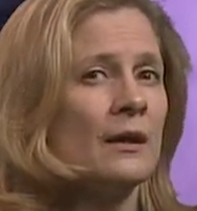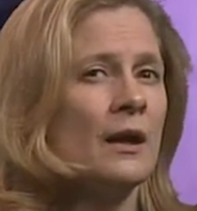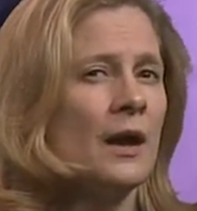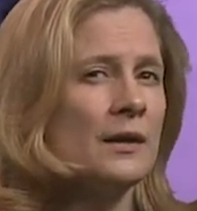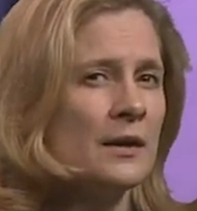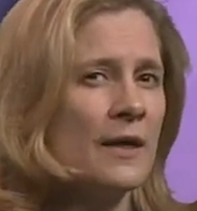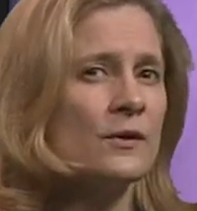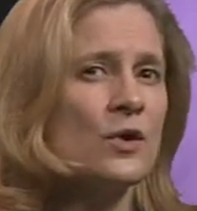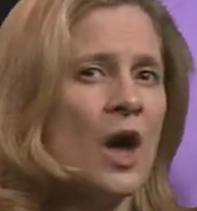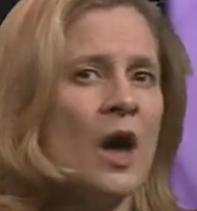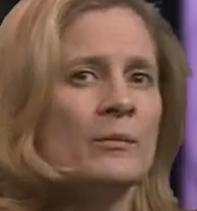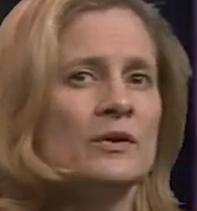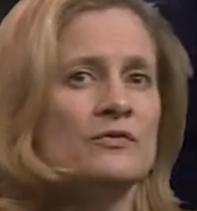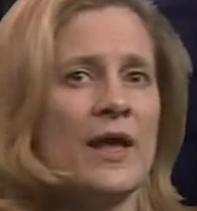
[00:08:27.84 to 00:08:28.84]
Another
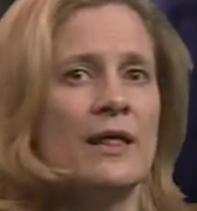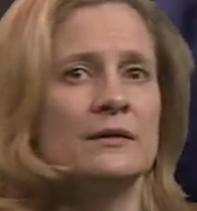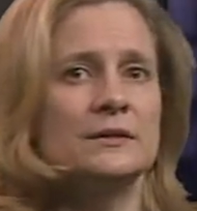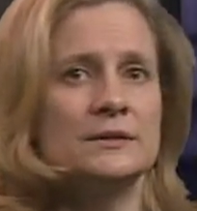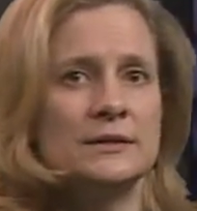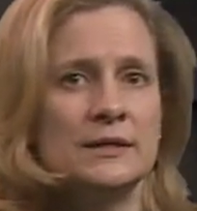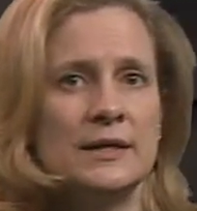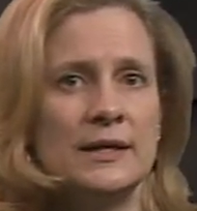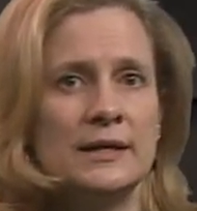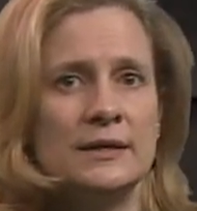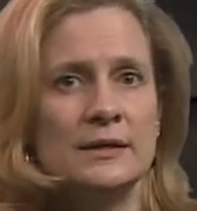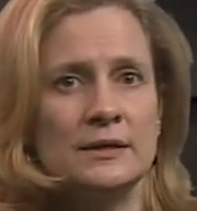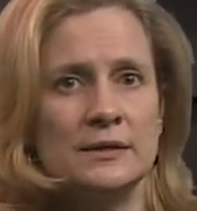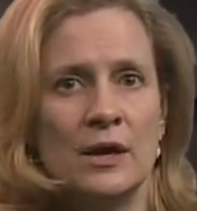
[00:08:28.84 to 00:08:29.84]
common fallacy
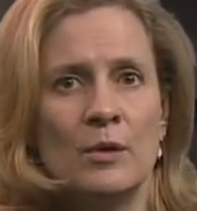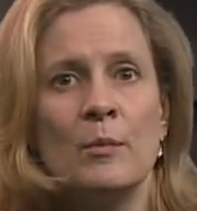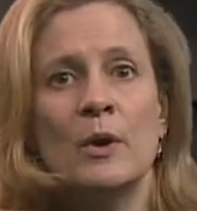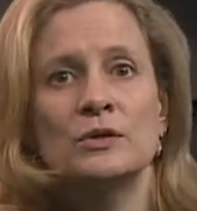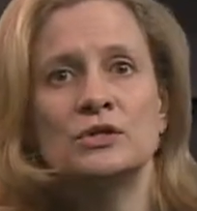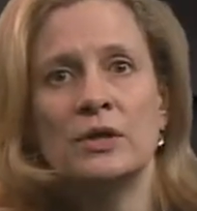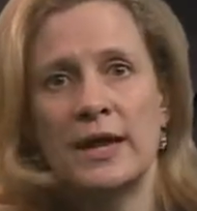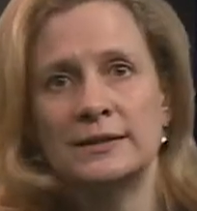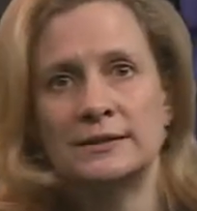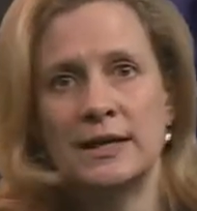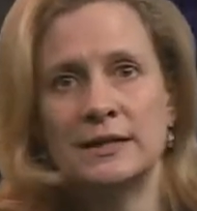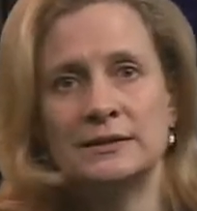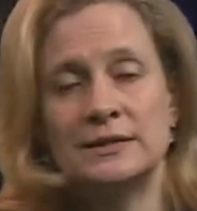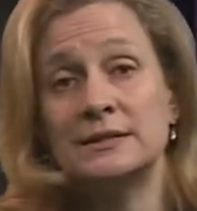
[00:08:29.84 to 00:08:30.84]
in emotional
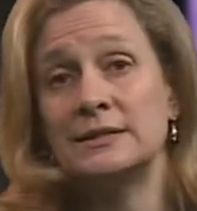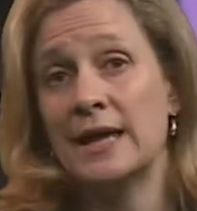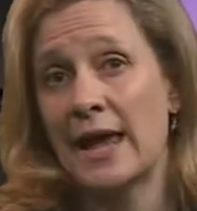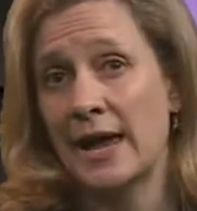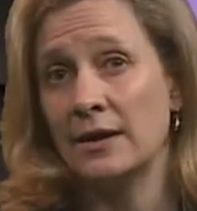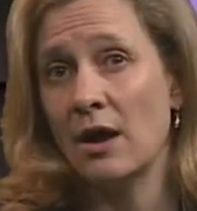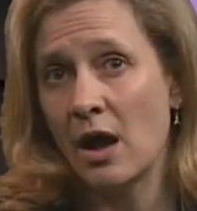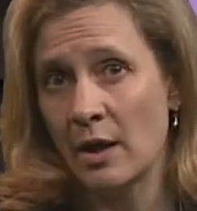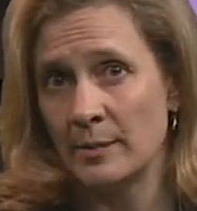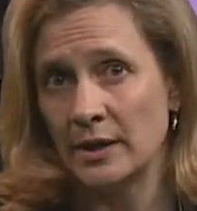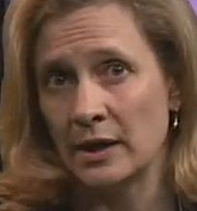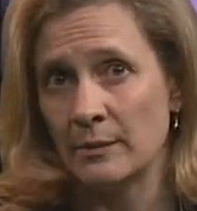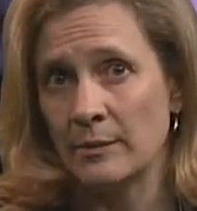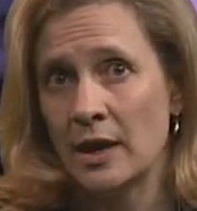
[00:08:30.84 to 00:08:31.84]
essays is the ad
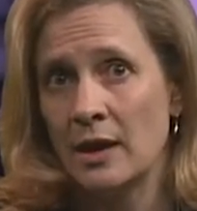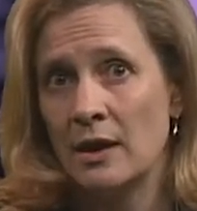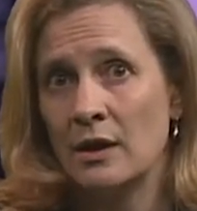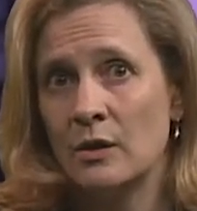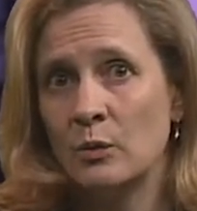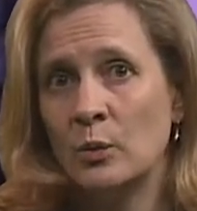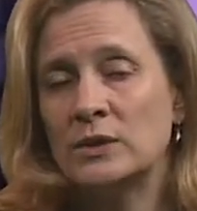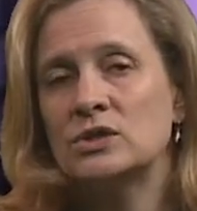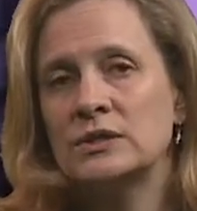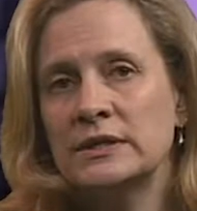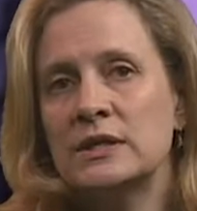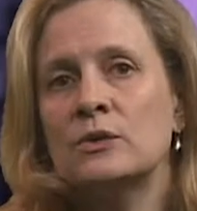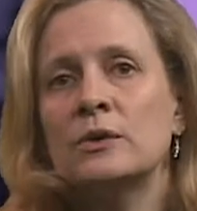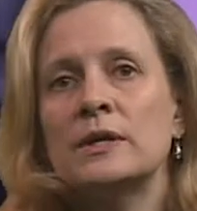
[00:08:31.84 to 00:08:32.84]
hominem, which
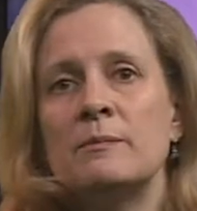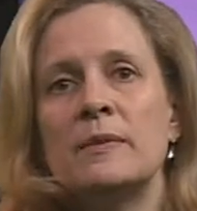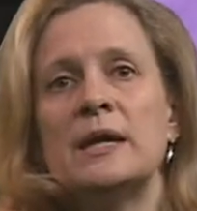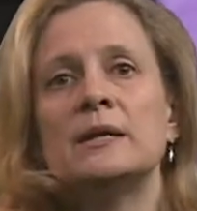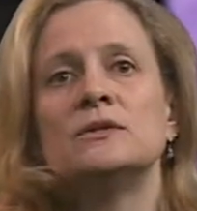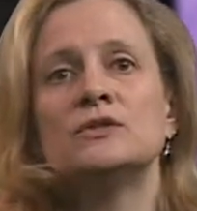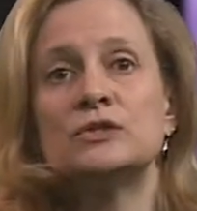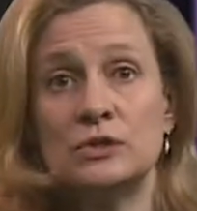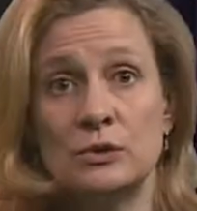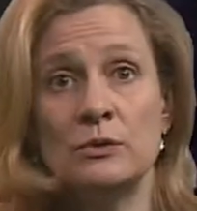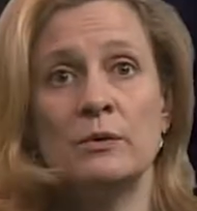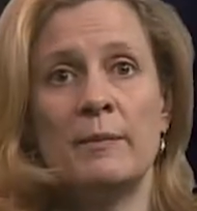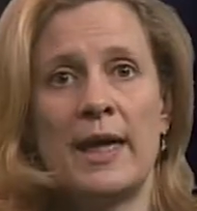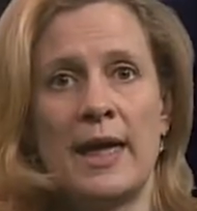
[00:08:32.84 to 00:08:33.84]
literally means to
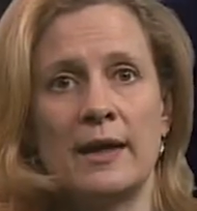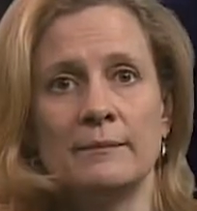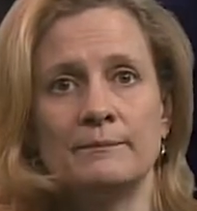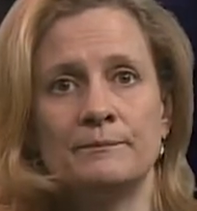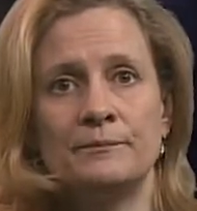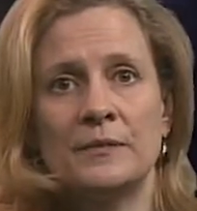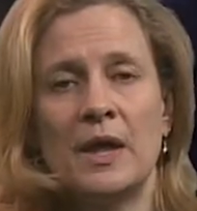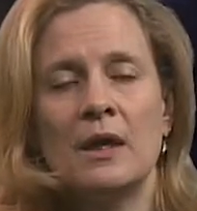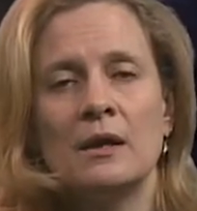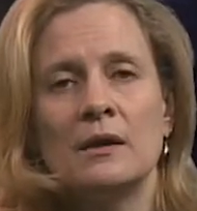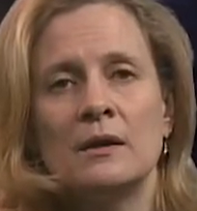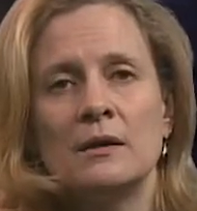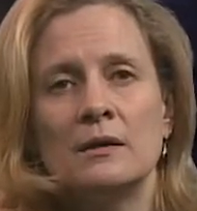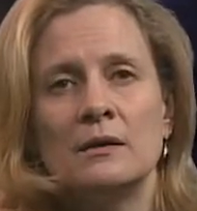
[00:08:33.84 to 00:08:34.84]
the man.
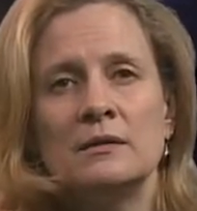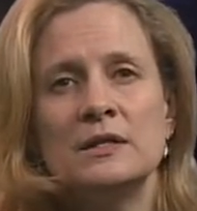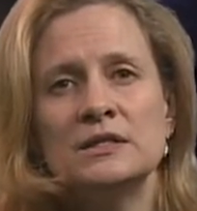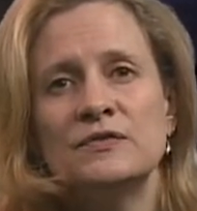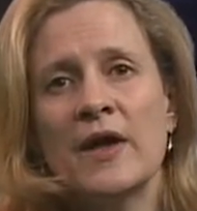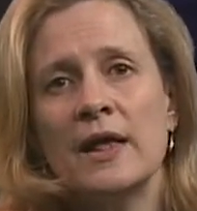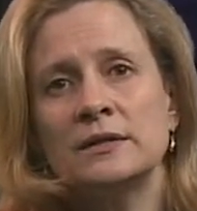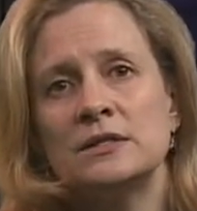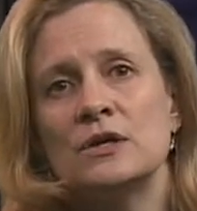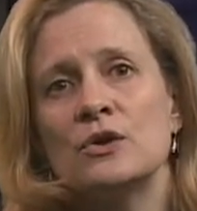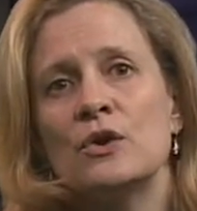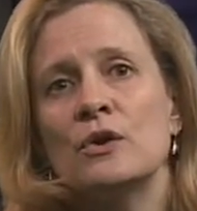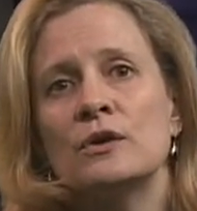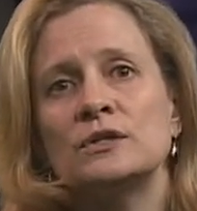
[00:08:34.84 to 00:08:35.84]
This fallacy
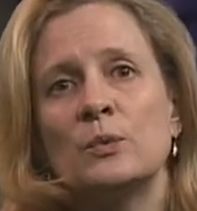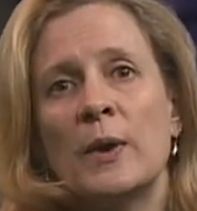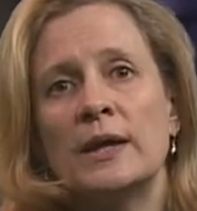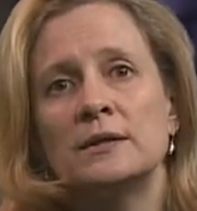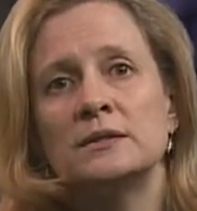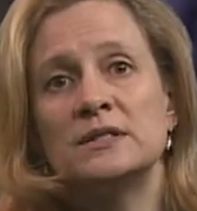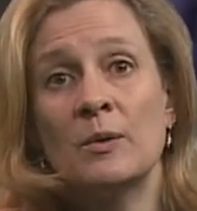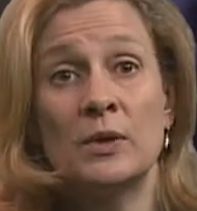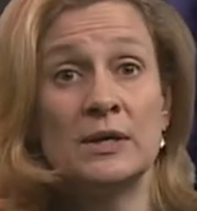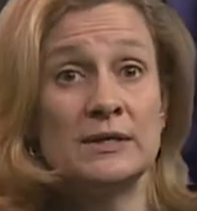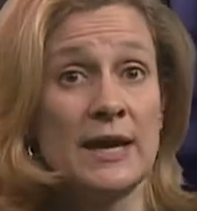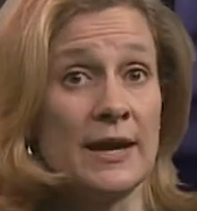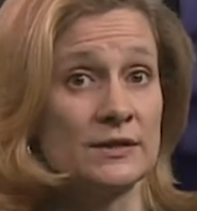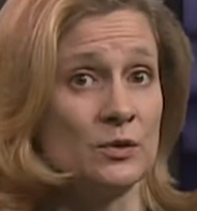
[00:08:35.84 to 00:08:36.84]
occurs when someone
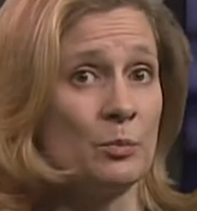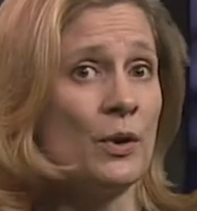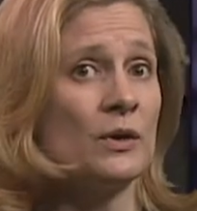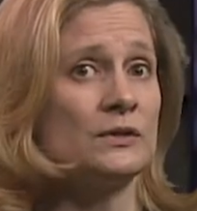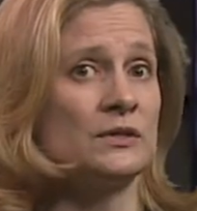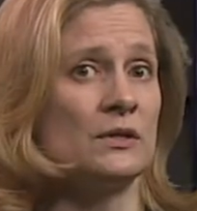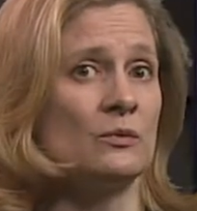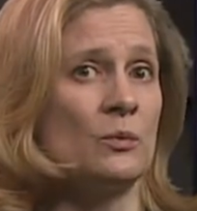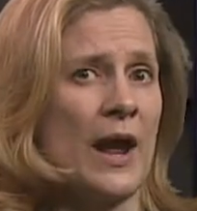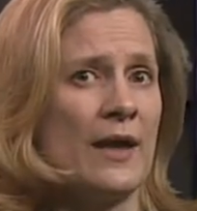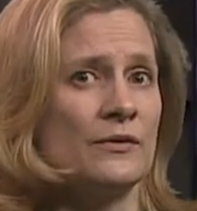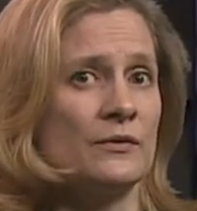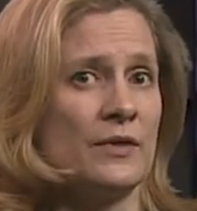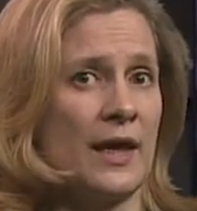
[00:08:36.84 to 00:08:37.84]
attacks a person
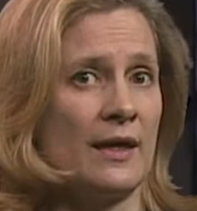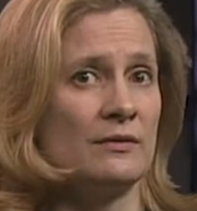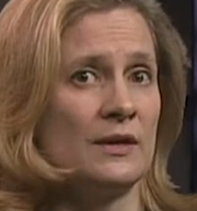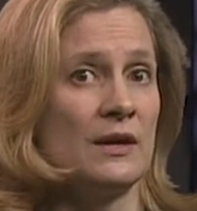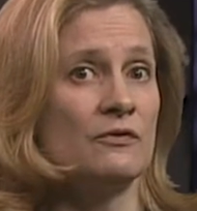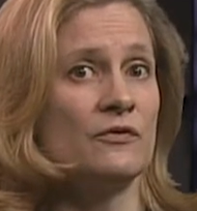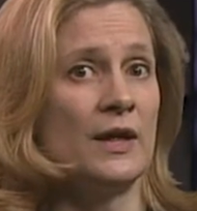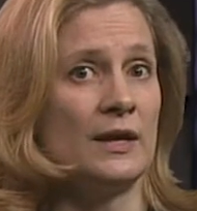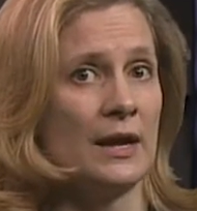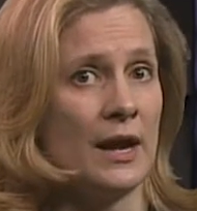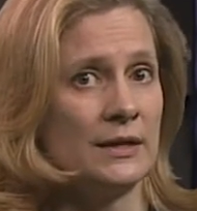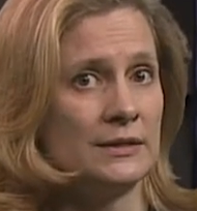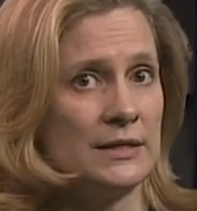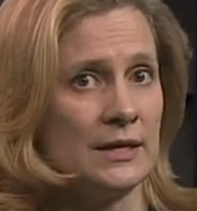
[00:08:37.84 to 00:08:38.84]
rather than the offending
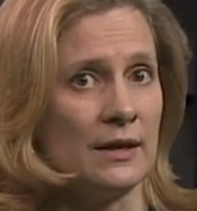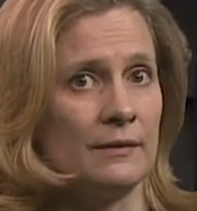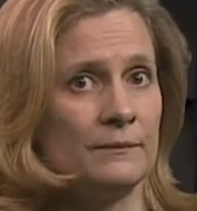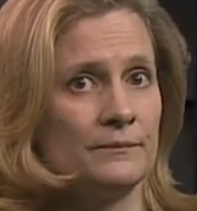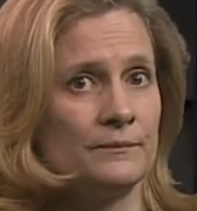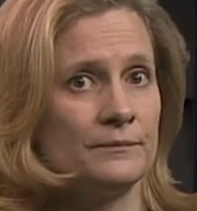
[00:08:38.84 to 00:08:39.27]
idea.